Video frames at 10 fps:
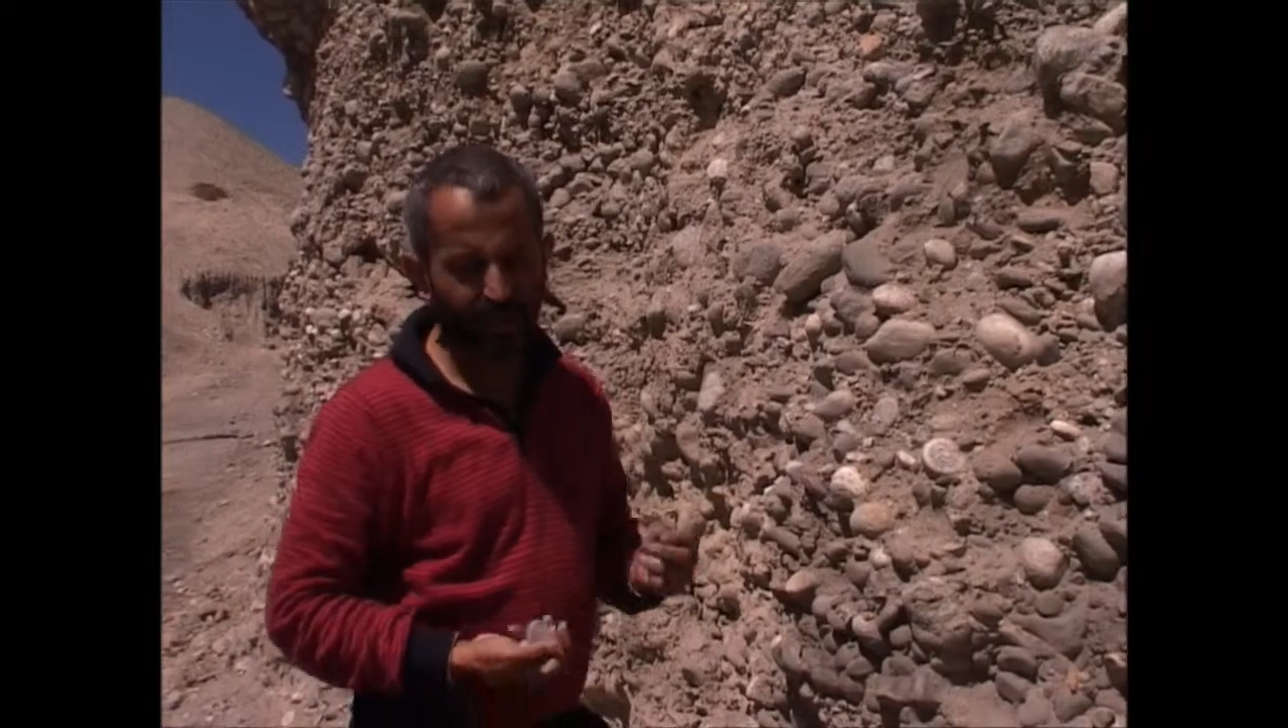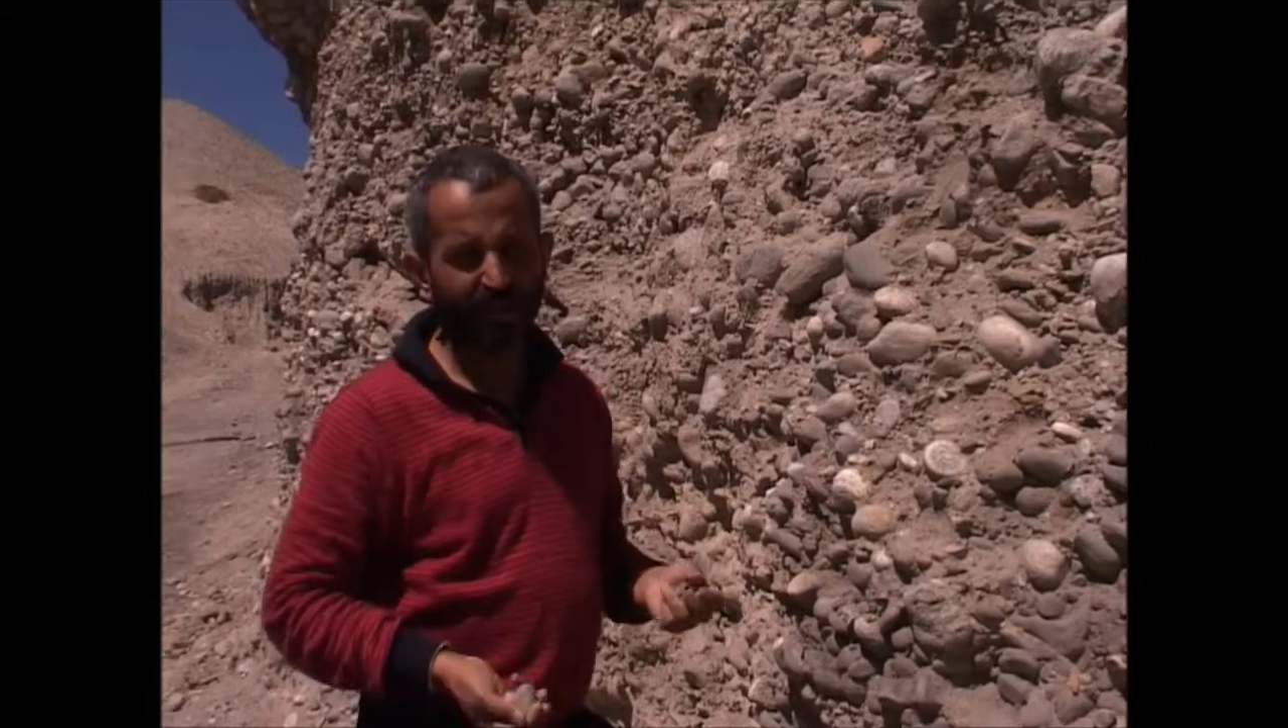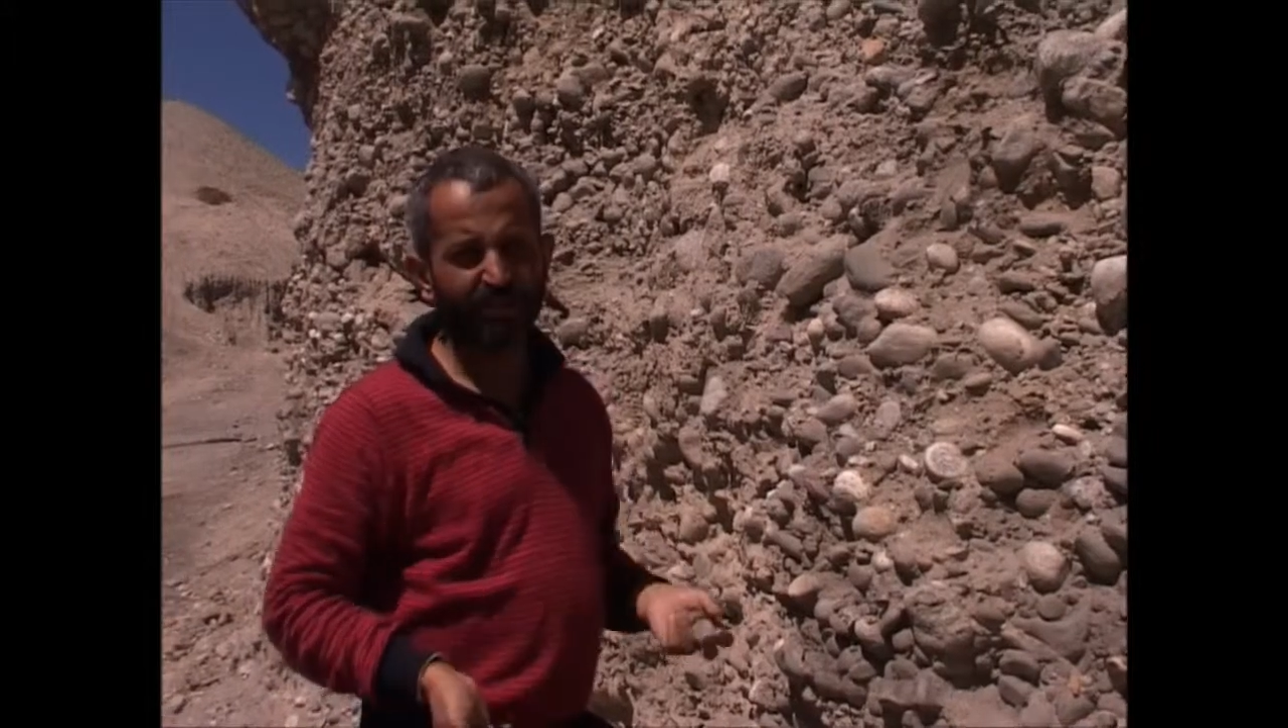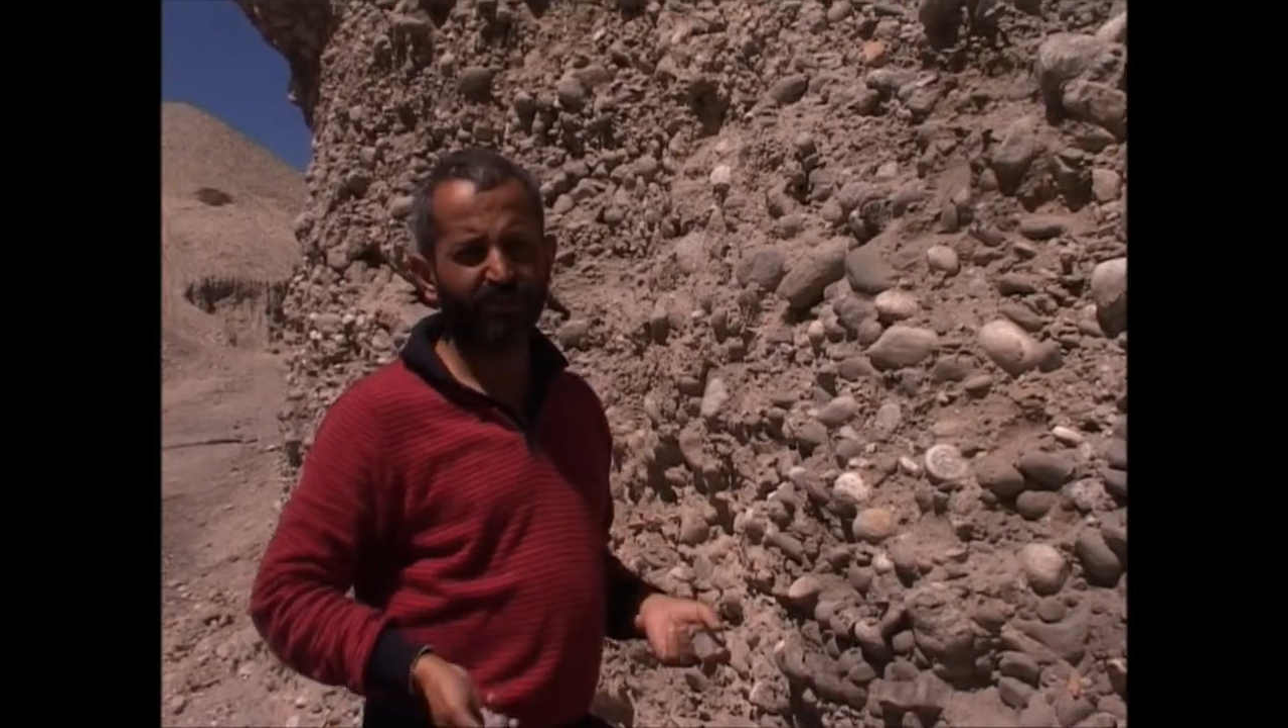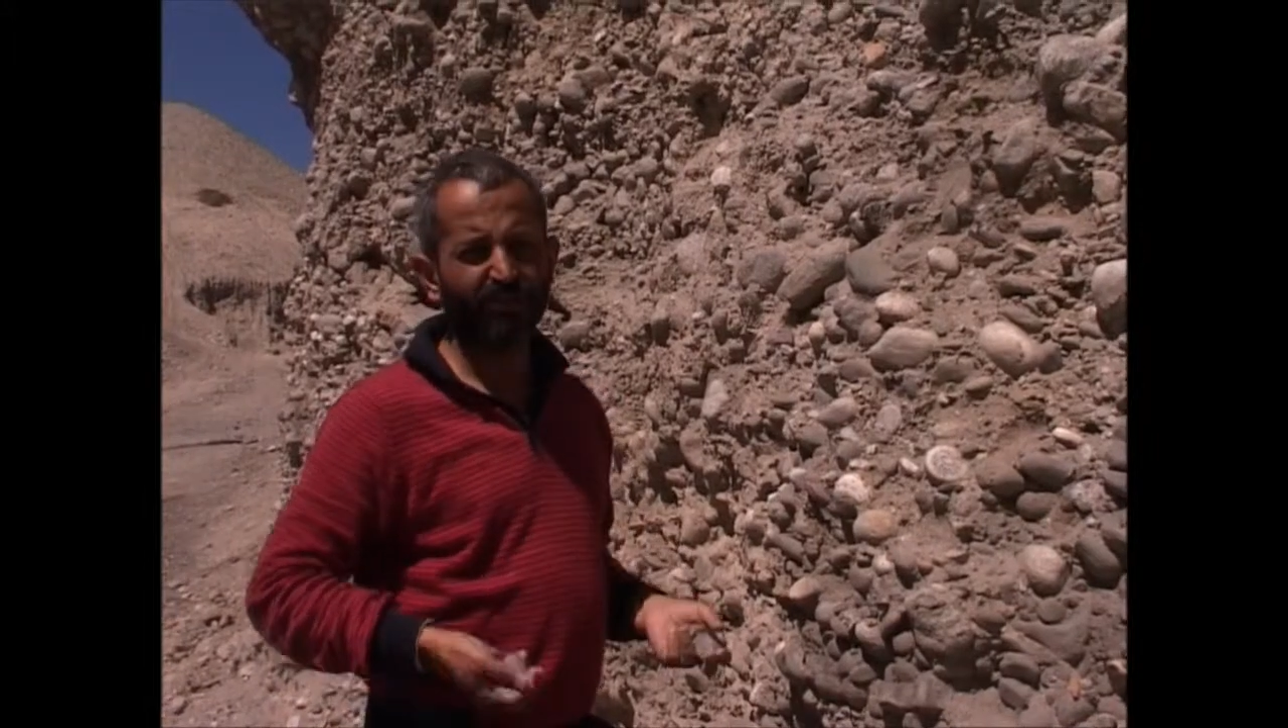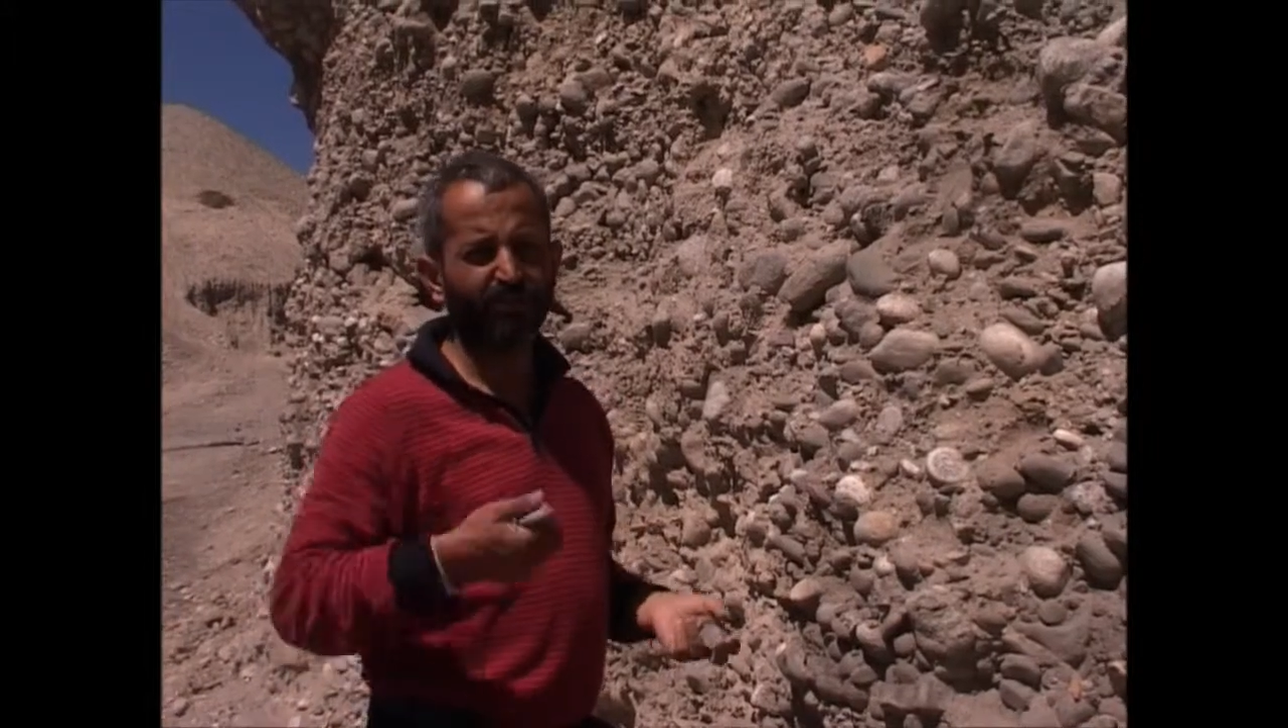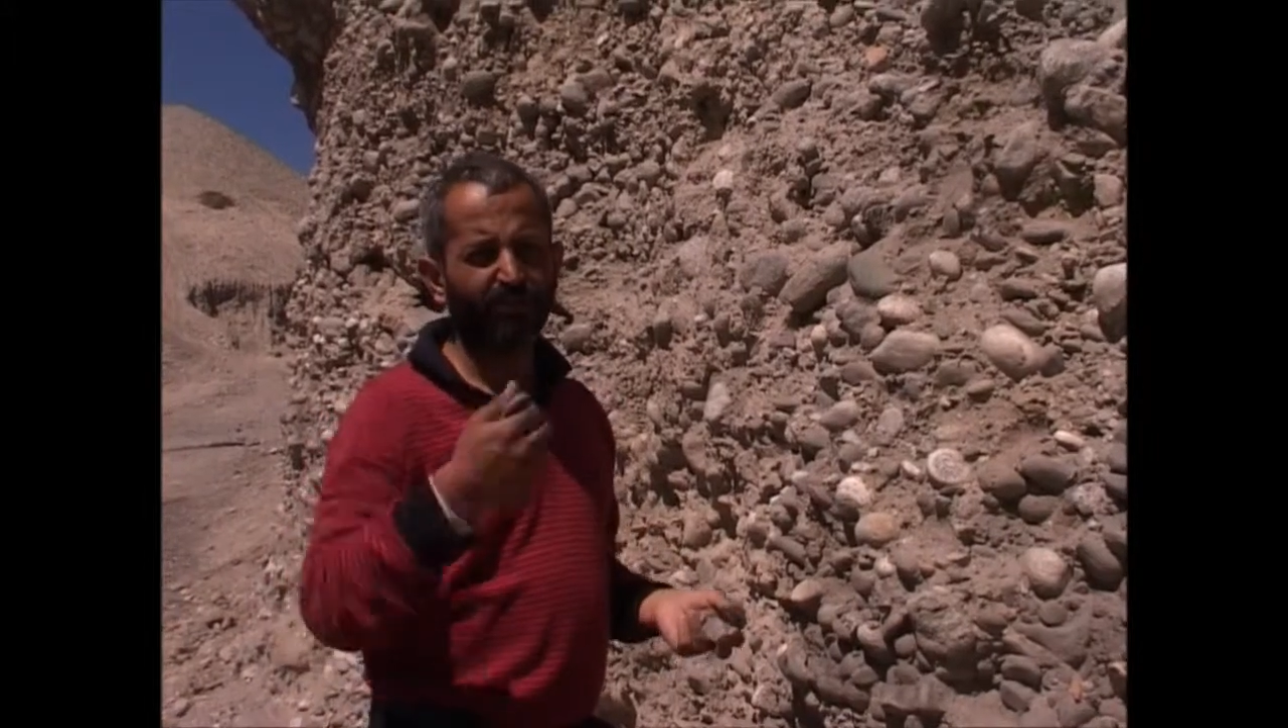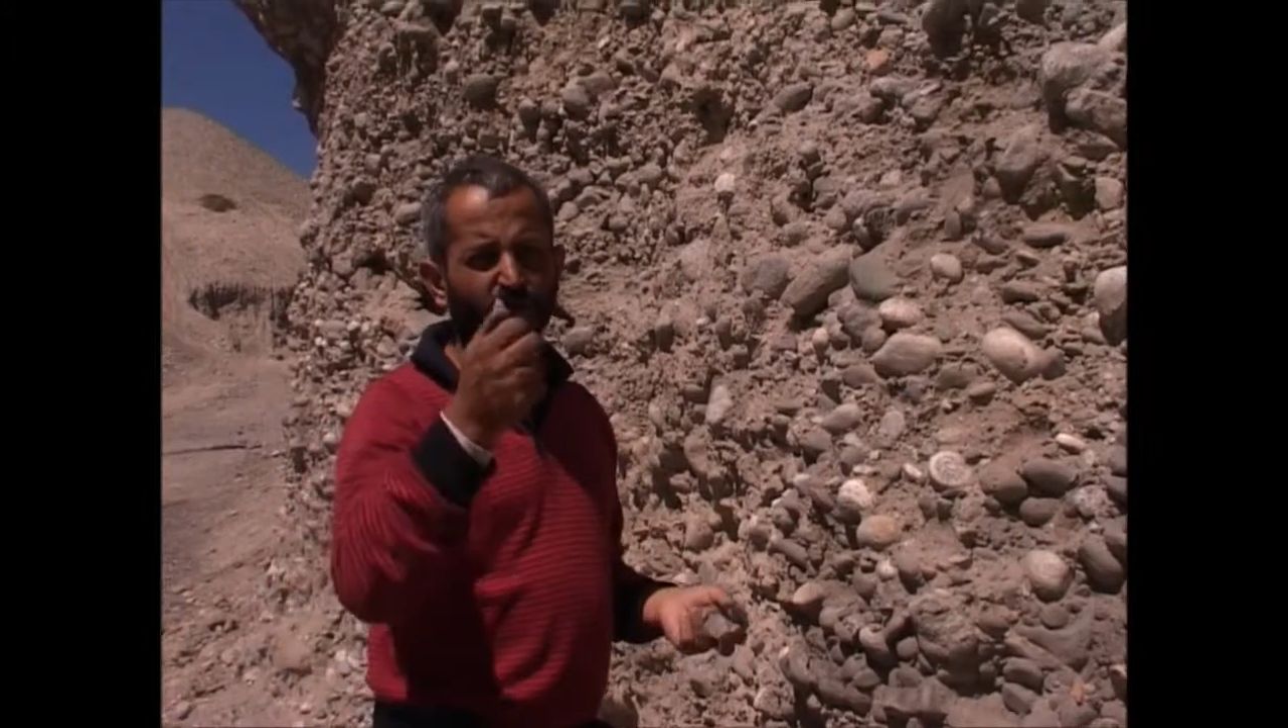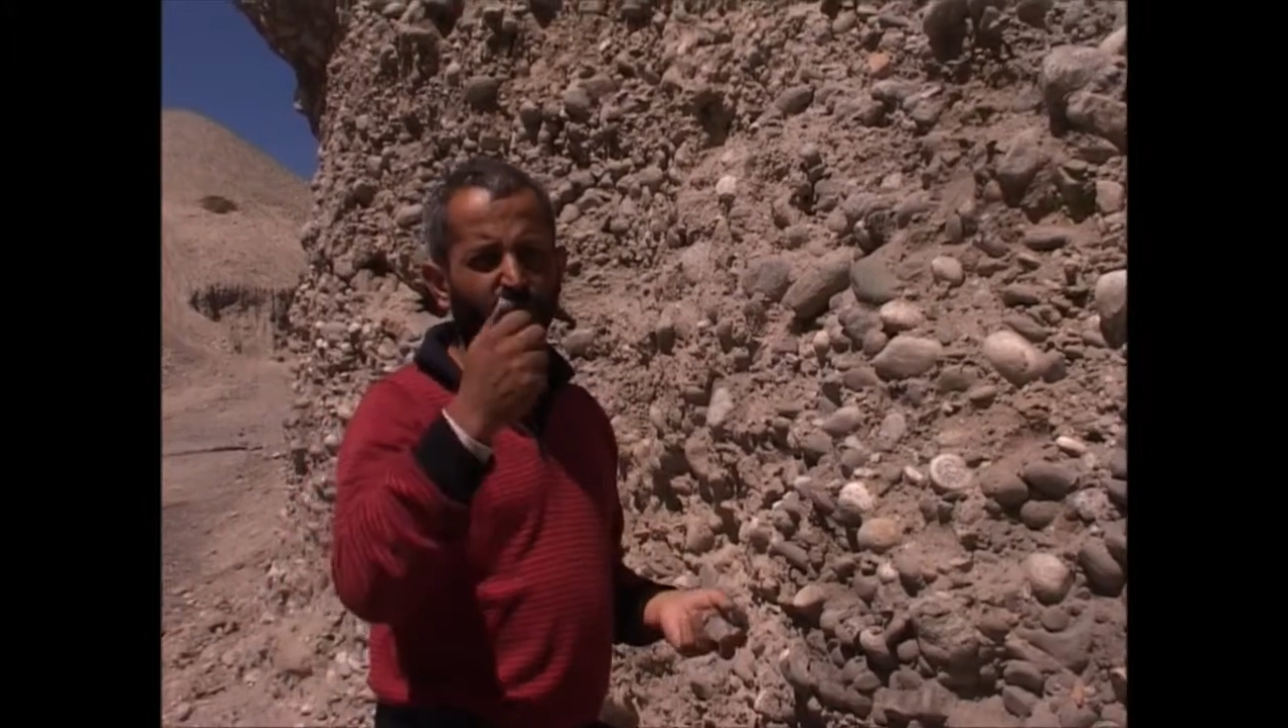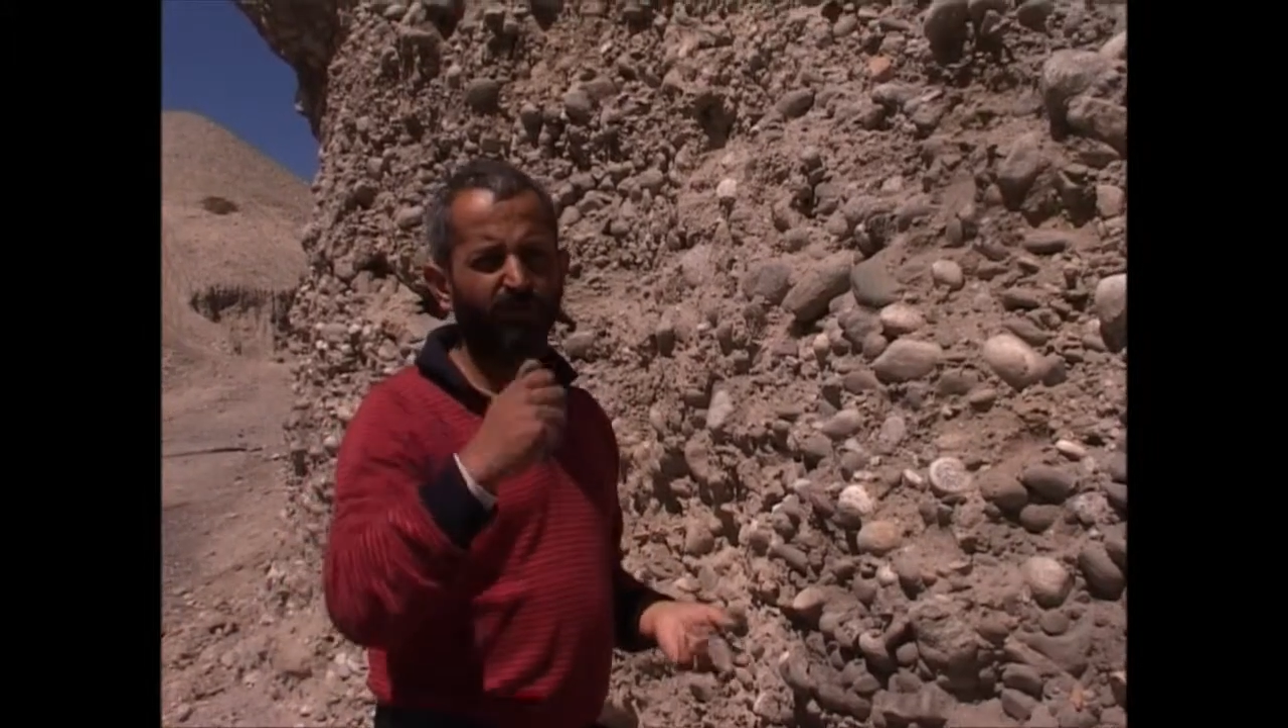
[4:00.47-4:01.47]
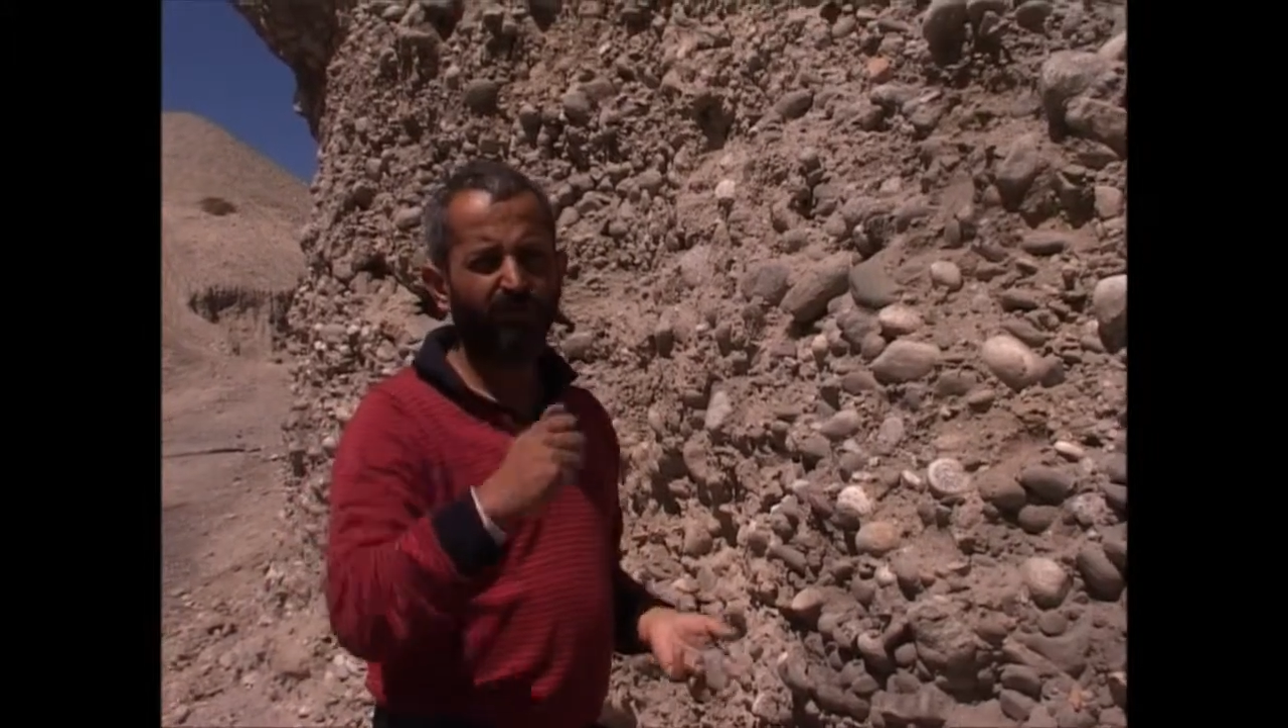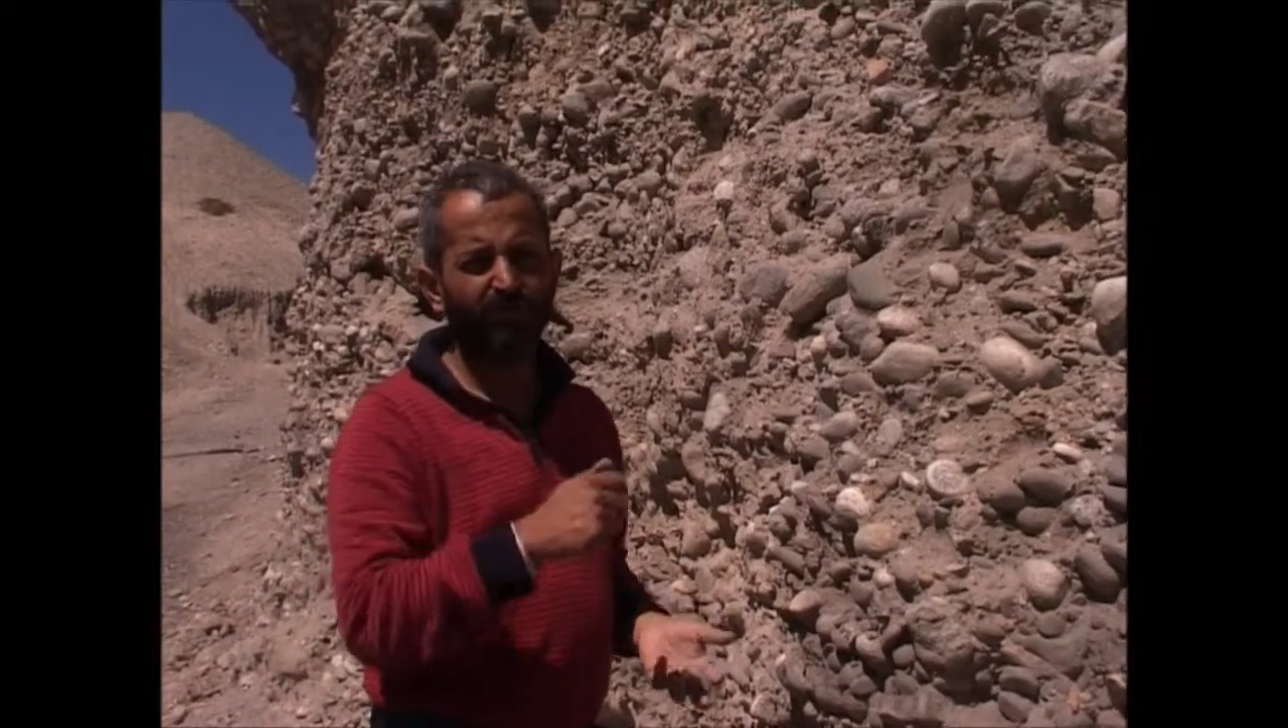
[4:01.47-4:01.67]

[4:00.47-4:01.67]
glacier when we go